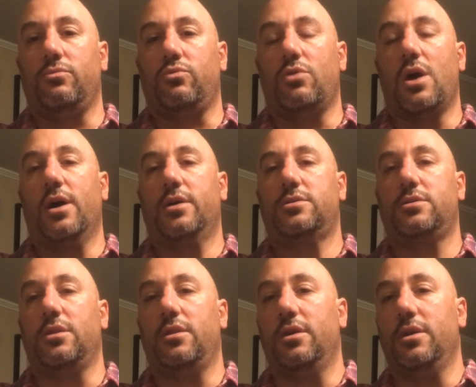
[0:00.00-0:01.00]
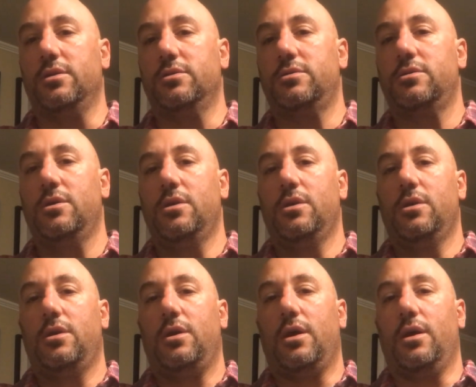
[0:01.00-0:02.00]
rocks and things,
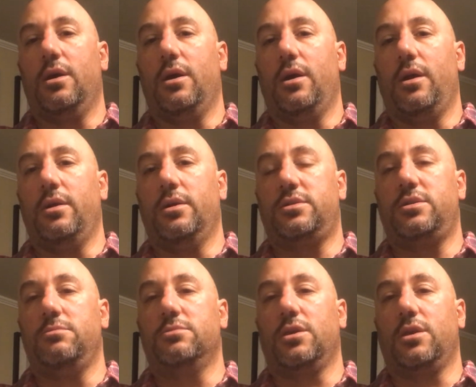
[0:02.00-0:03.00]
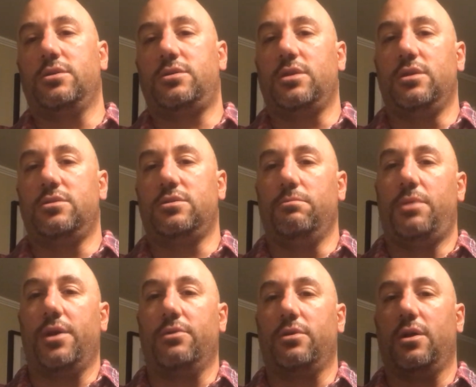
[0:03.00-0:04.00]
it seems like it sends some
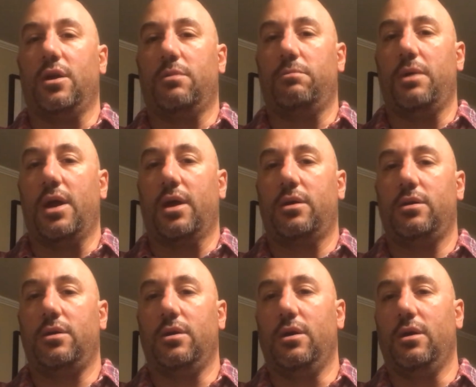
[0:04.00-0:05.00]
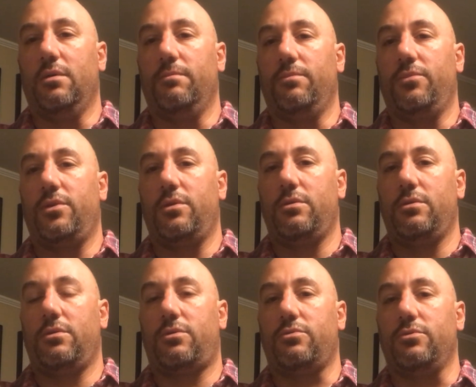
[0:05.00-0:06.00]
pedal kickback
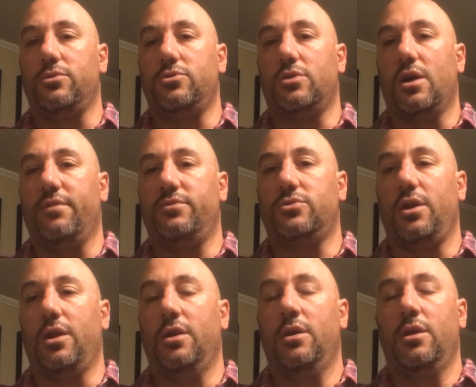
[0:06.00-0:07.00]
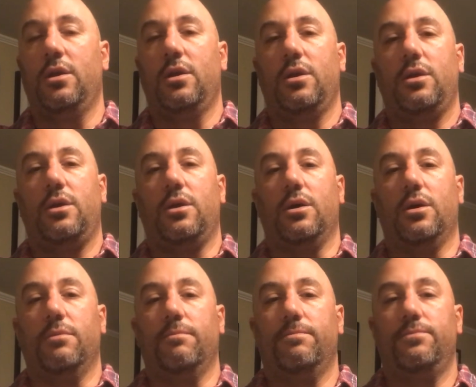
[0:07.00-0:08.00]
through the drivetrain.
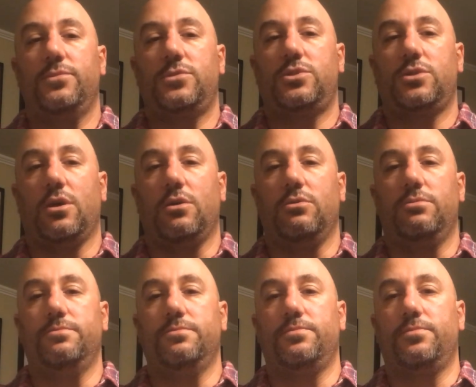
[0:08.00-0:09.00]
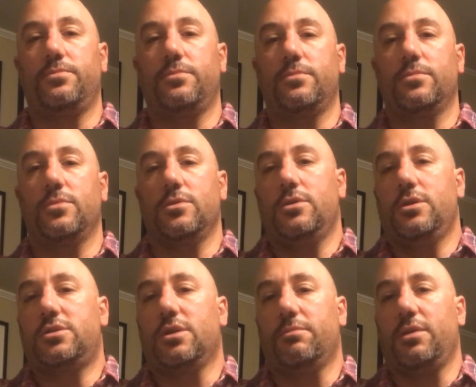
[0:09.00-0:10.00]
So
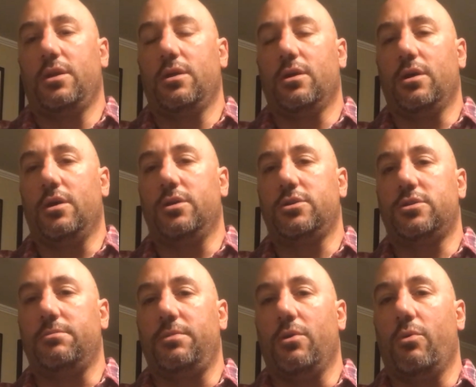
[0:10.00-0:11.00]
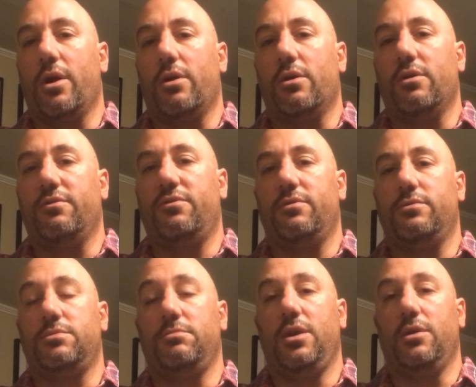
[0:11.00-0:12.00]
it's something just to be aware of.
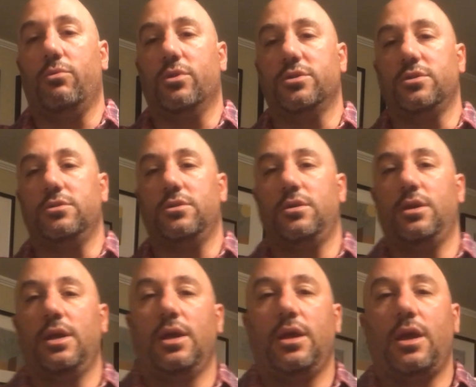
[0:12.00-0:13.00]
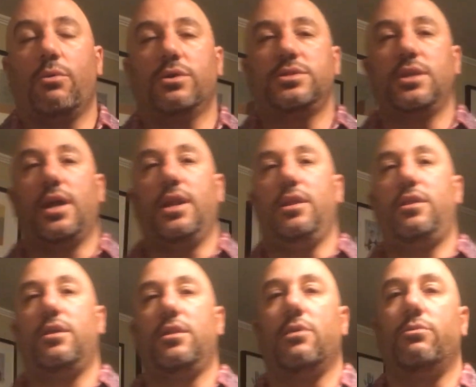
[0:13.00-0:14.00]
To me, it wasn't
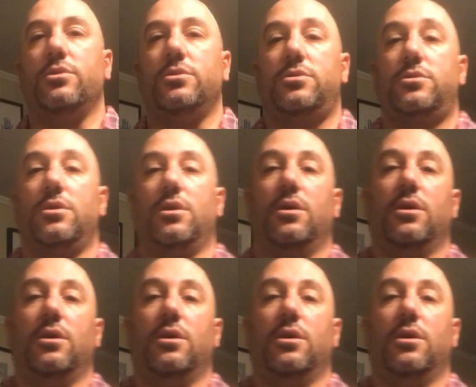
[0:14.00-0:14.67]
anything that was